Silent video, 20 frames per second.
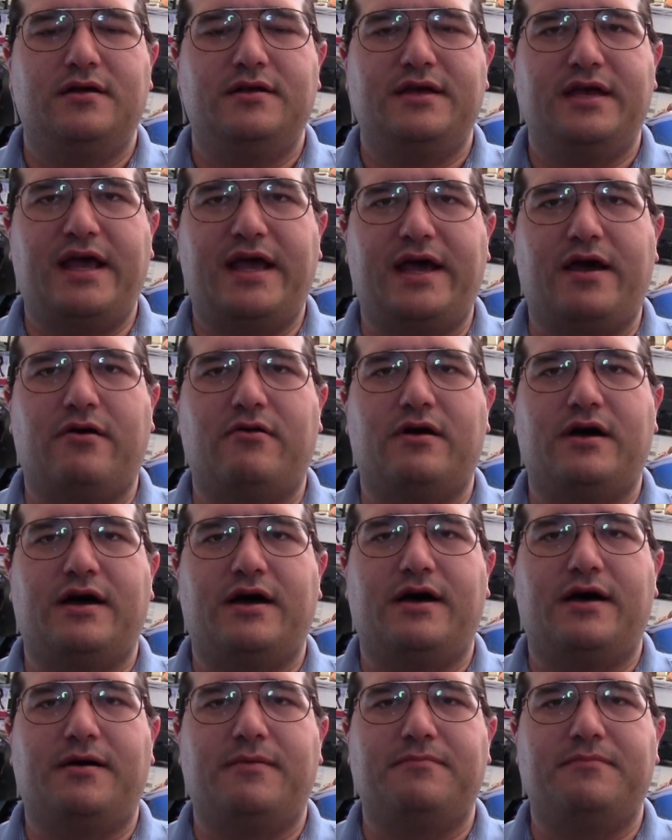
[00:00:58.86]
Now,
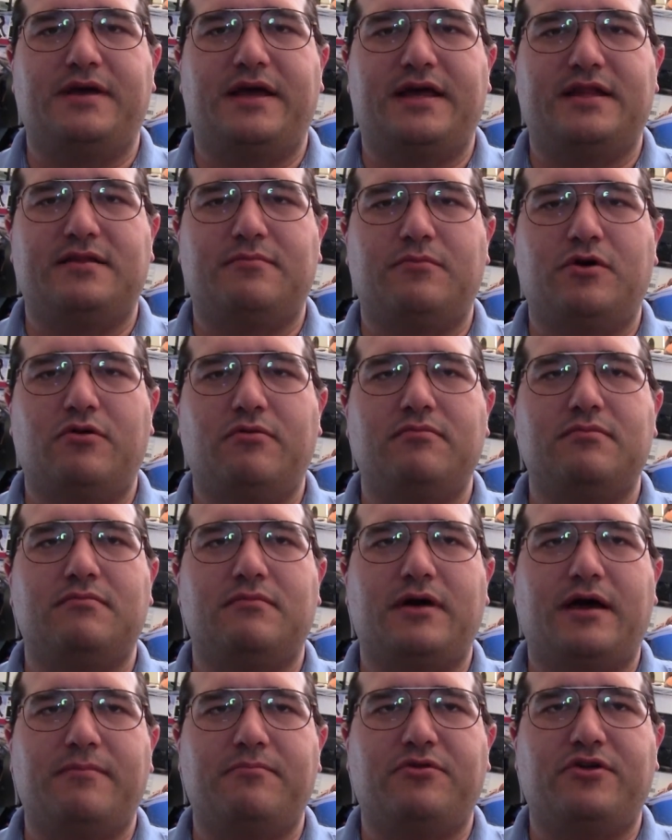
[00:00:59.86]
at the moment,
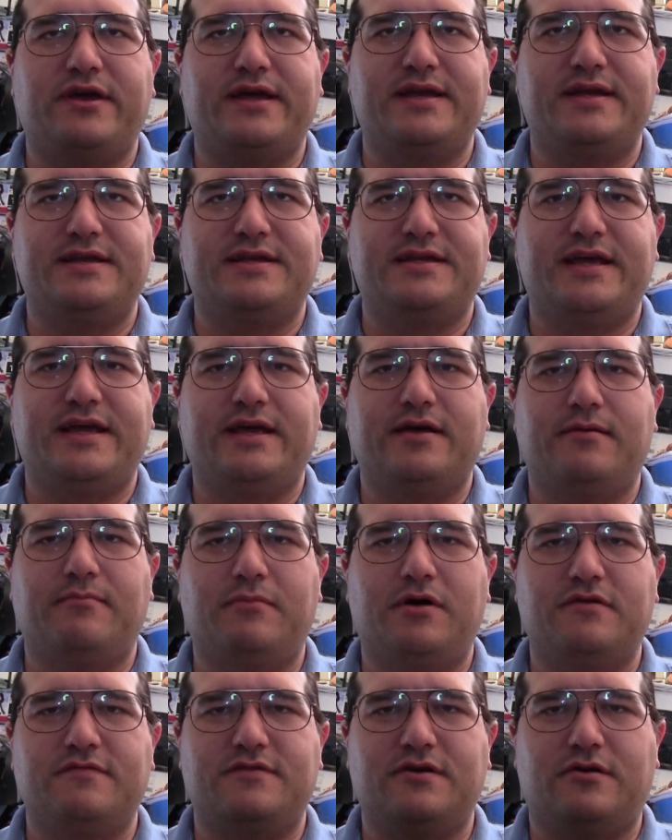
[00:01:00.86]
I'm planning to take a
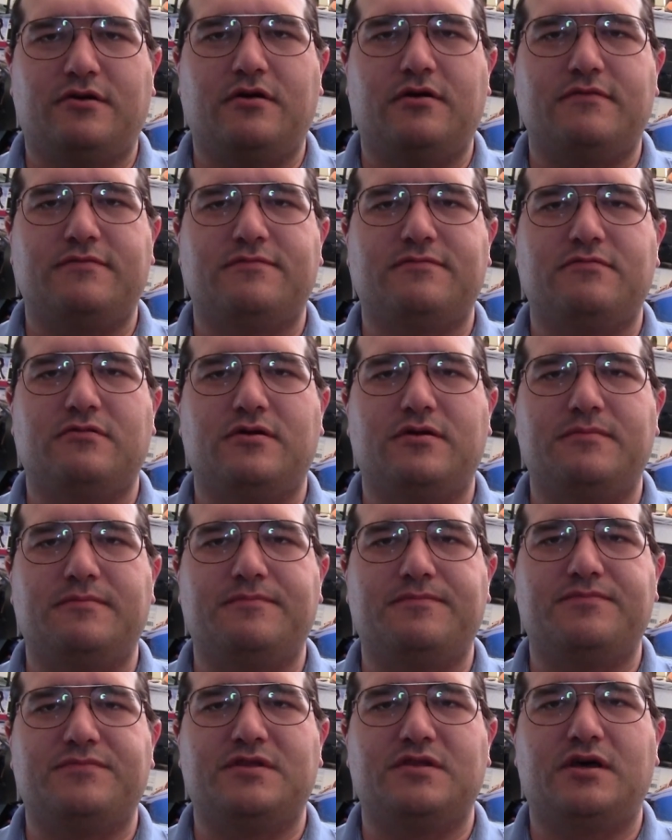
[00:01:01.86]
month off
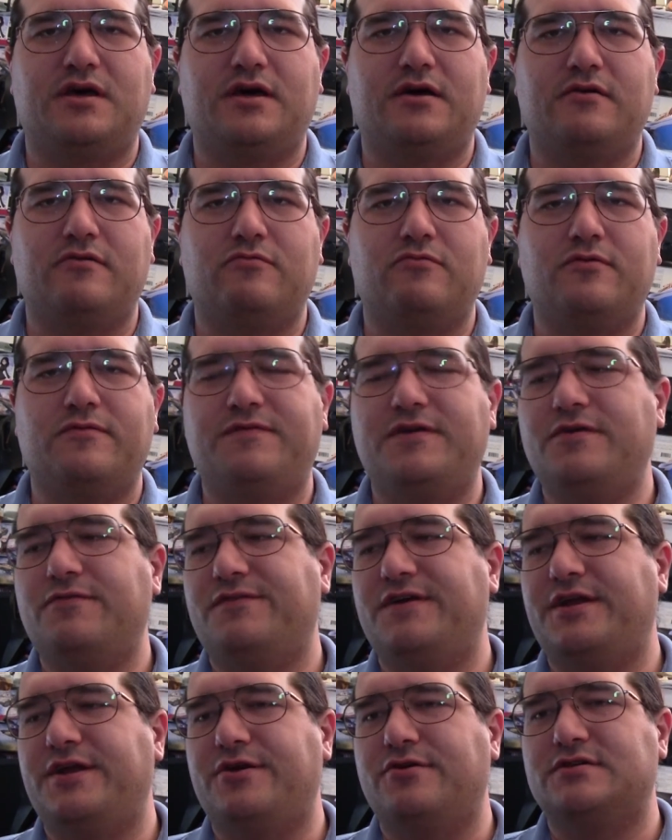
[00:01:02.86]
from review
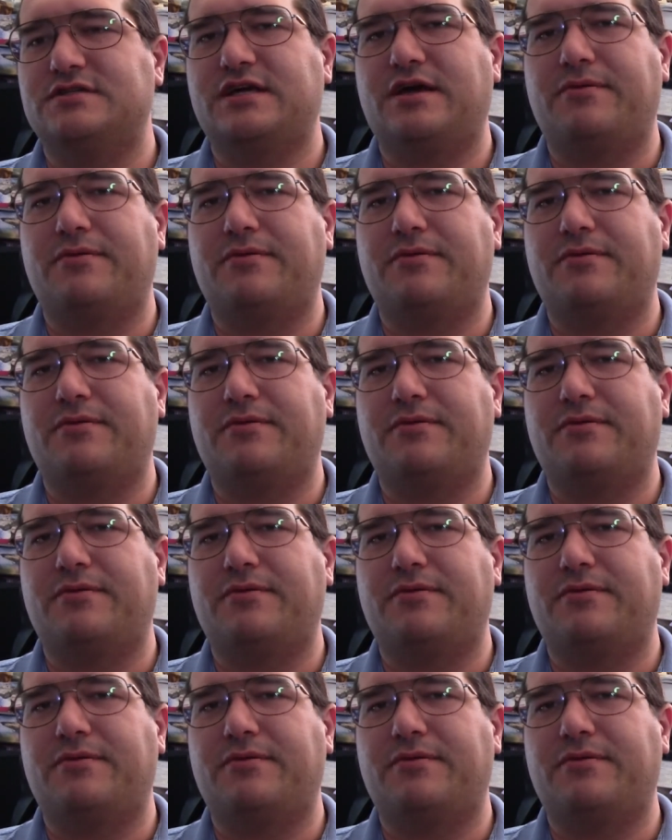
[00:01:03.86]
videos